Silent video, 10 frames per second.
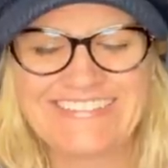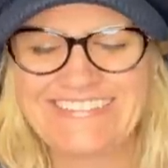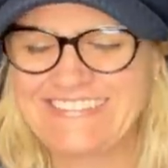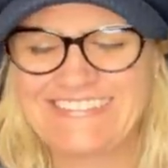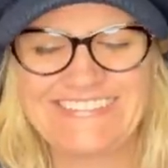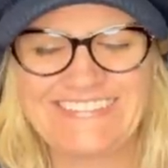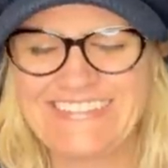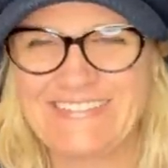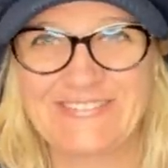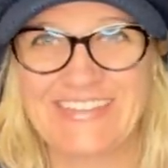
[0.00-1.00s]
Oh,
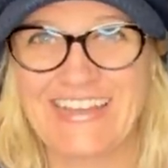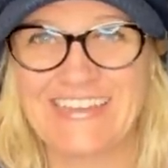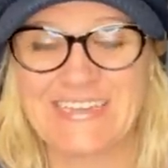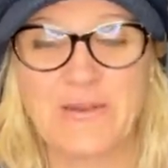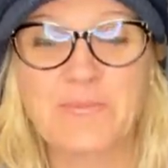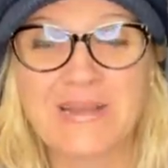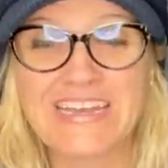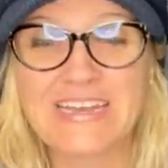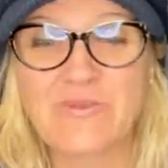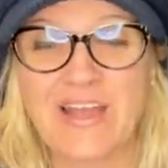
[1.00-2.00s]
I don't think I did. But
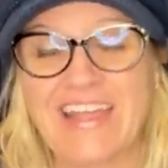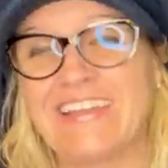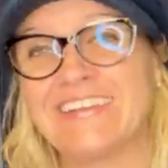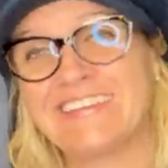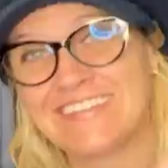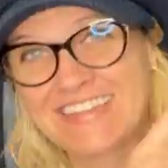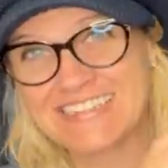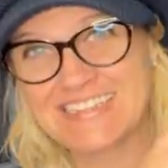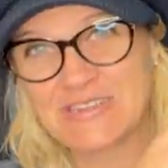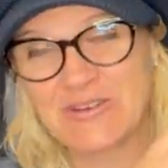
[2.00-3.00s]
anyway,
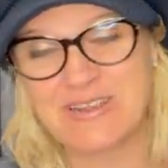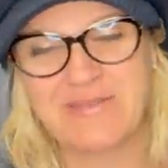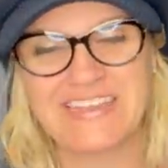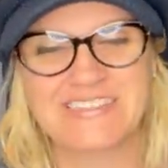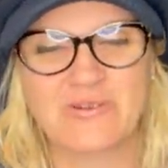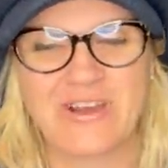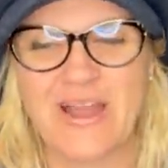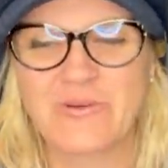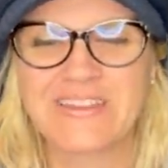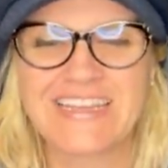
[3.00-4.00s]
this is her eBay store.
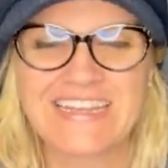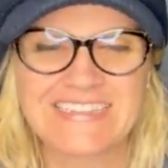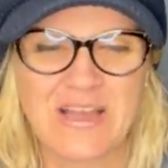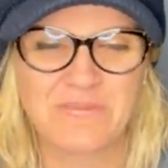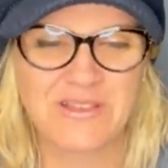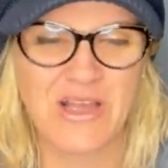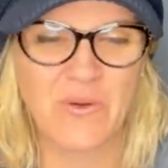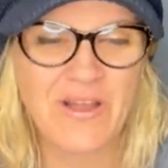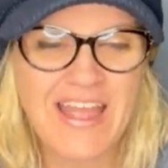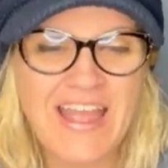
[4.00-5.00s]
I will link it down
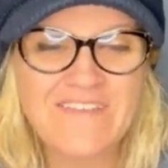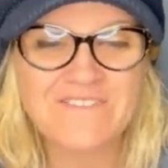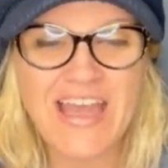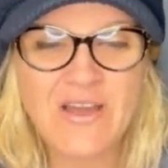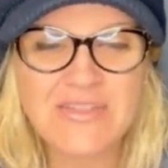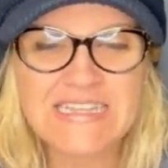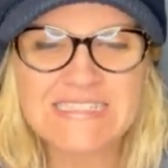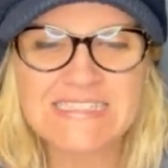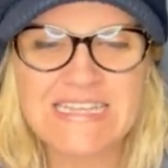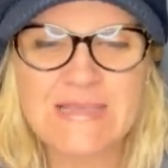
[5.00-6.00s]
below. Found
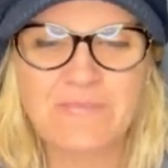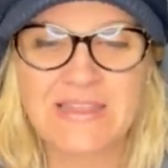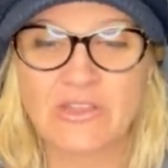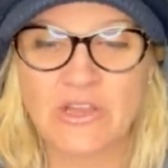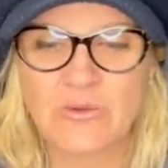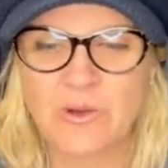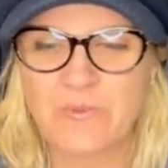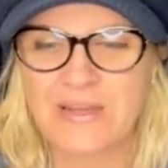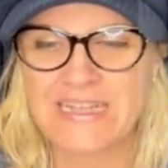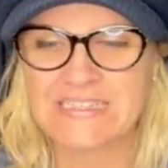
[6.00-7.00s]
this deep in the
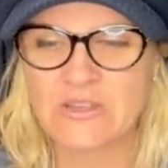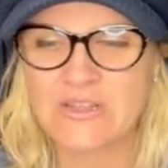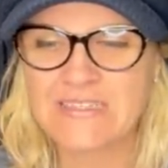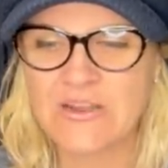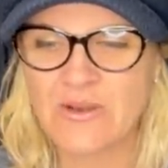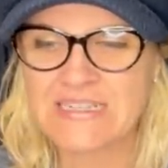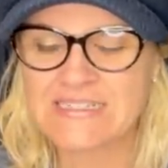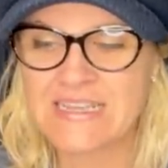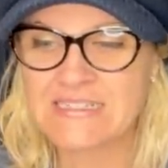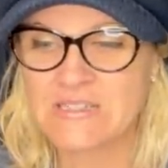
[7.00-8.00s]
Goodwill bins. Looked
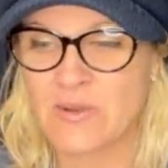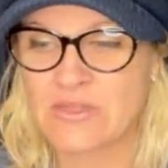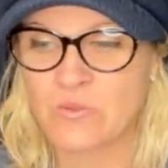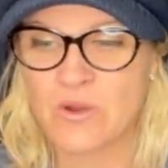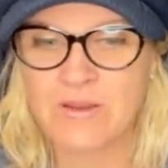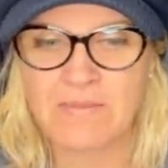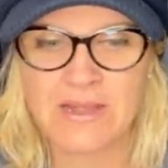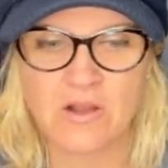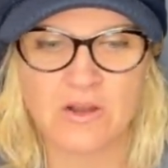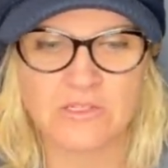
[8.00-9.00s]
interesting, so I threw it in
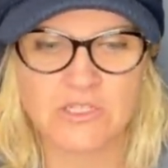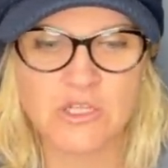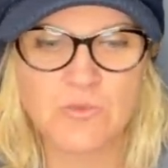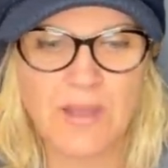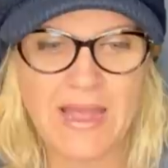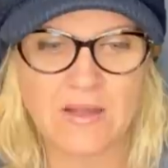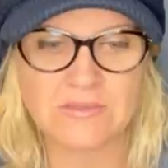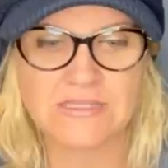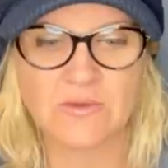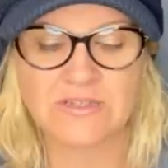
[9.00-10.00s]
my cart. Two
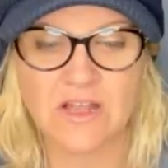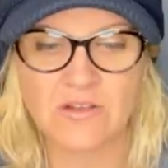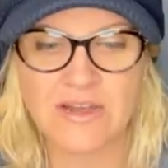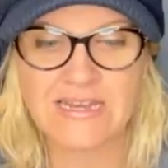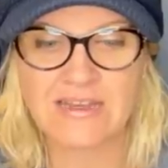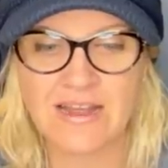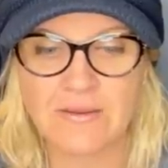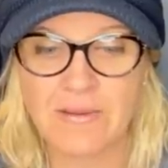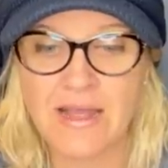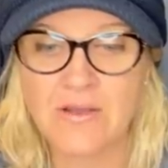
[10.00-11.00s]
pounds, so one dollar eighty-nine
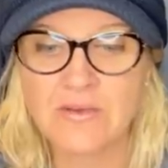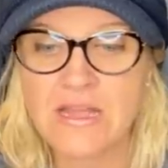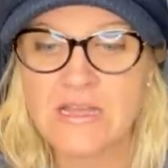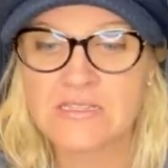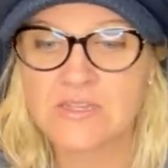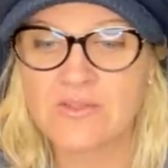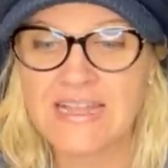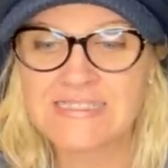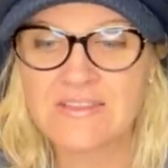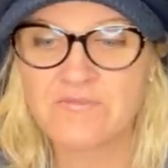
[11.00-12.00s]
a pound, so
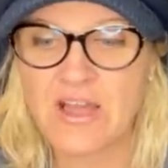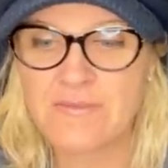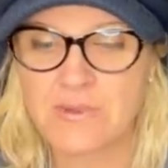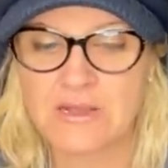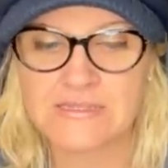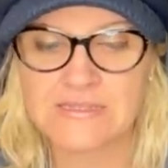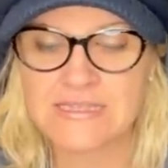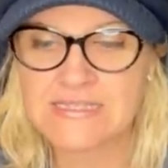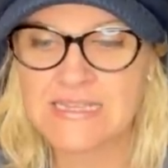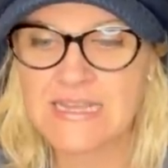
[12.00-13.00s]
less than five bucks.
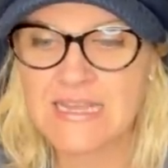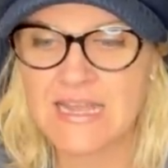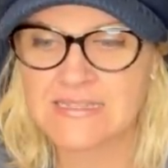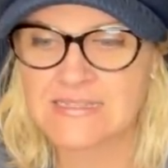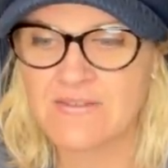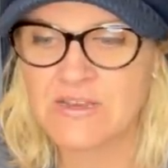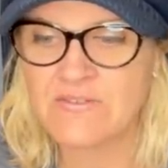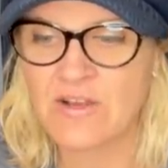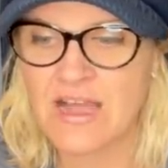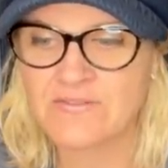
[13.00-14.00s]
Listed it at
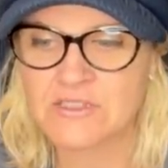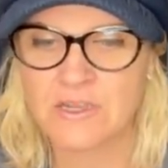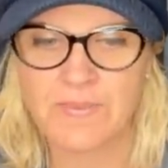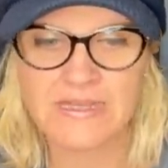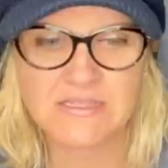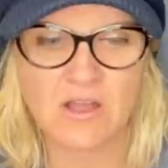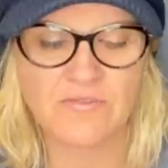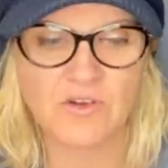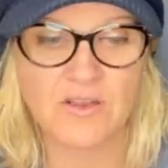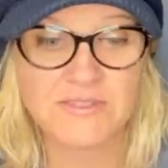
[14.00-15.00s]
seventy-five and took a best
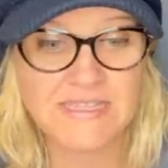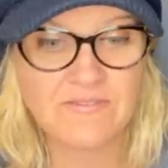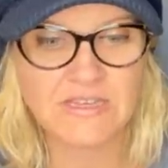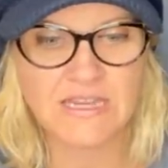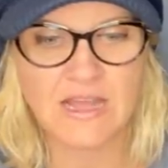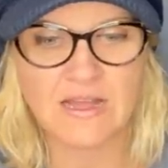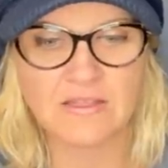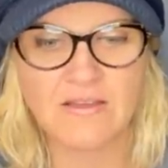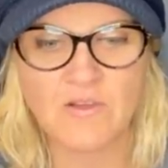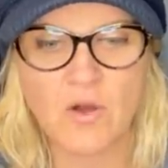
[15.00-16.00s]
offer of seventy. I
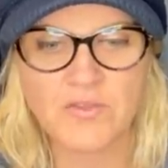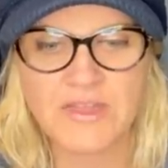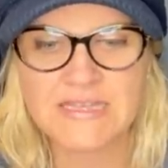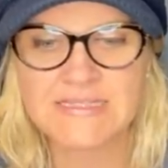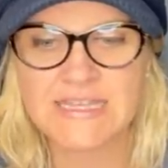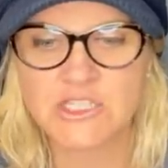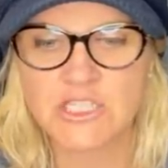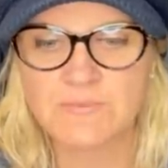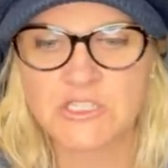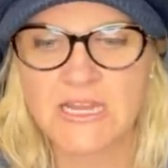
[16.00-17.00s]
love all things
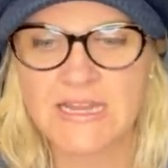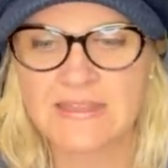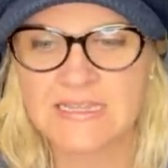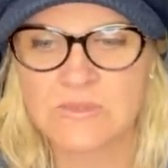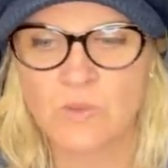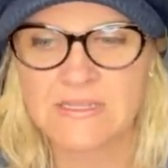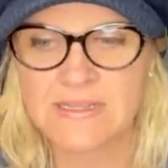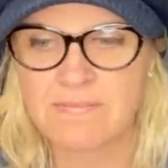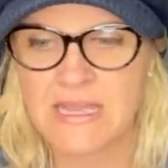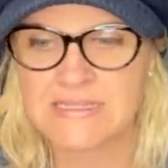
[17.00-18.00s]
Egyptian, and this was
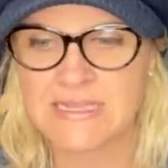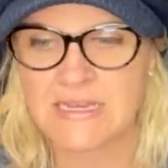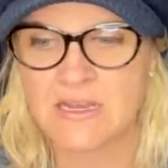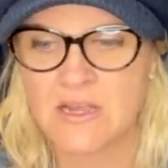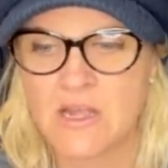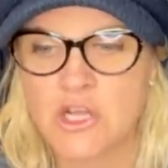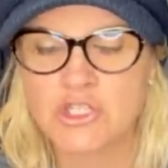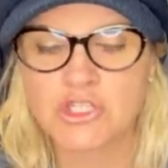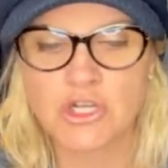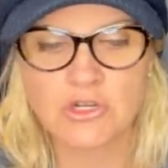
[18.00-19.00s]
amazing.
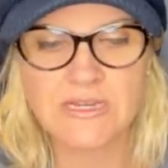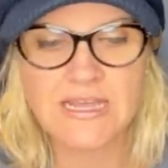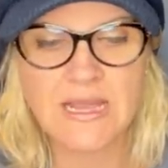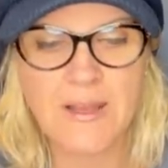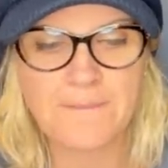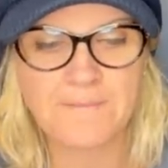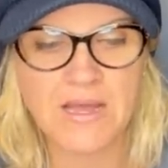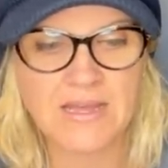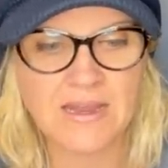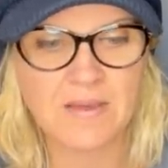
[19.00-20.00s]
Dirty,
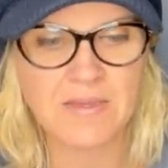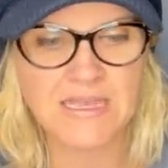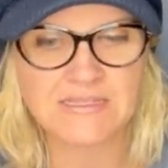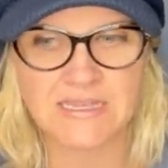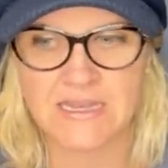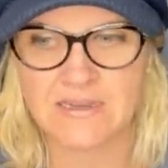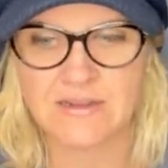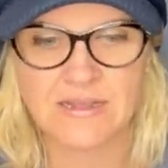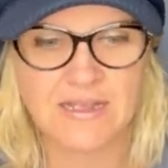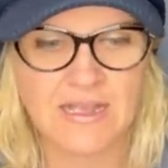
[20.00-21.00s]
but
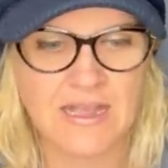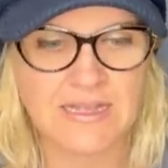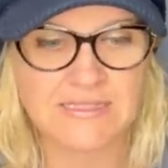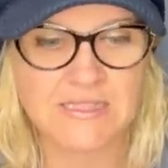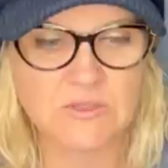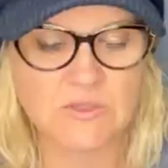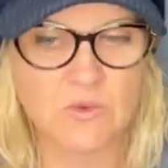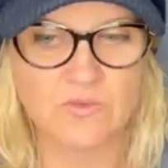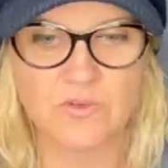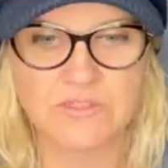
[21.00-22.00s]
amazing, and still
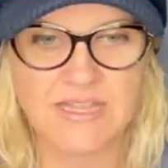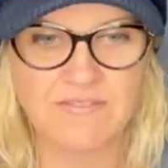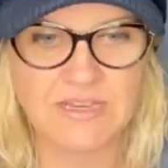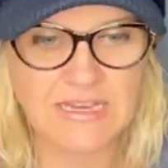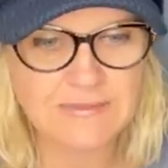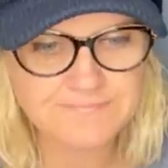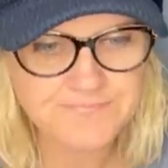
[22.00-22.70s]
sold for seventy.